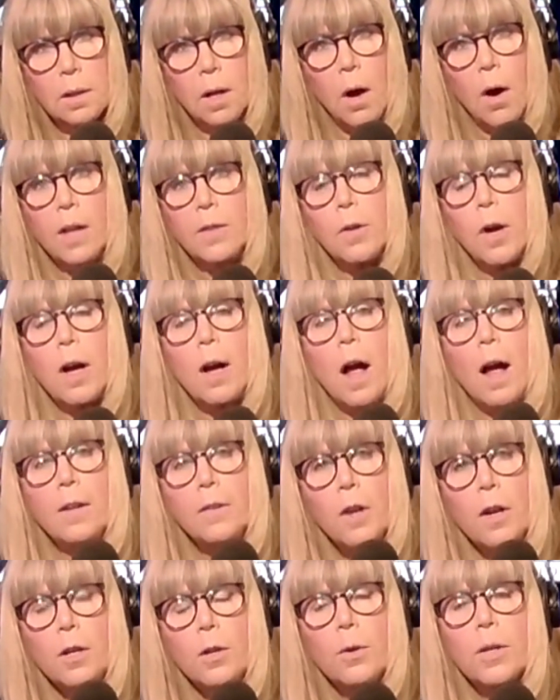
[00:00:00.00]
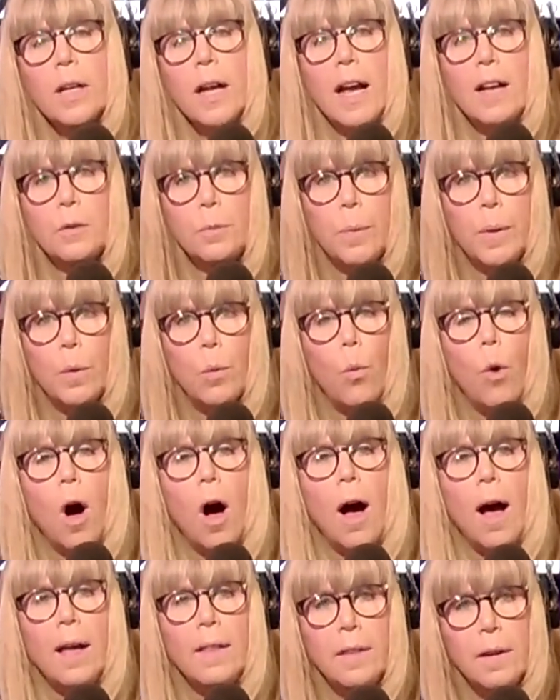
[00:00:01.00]
Oh, I okay. thought I thought you were going to ask me
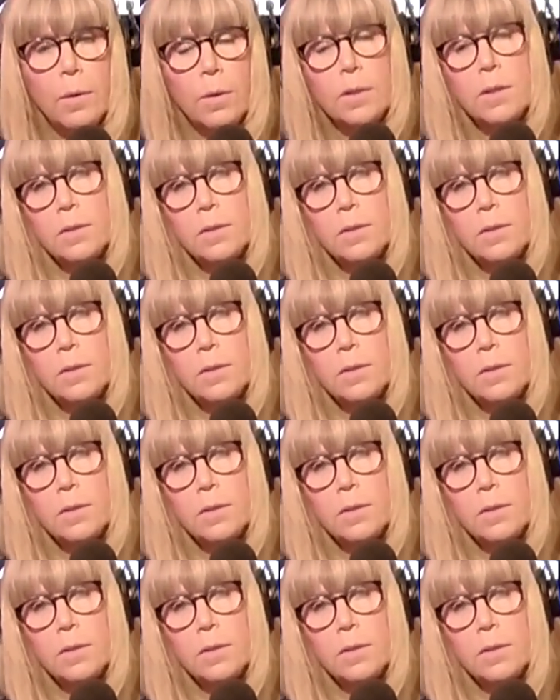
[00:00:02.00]
why there.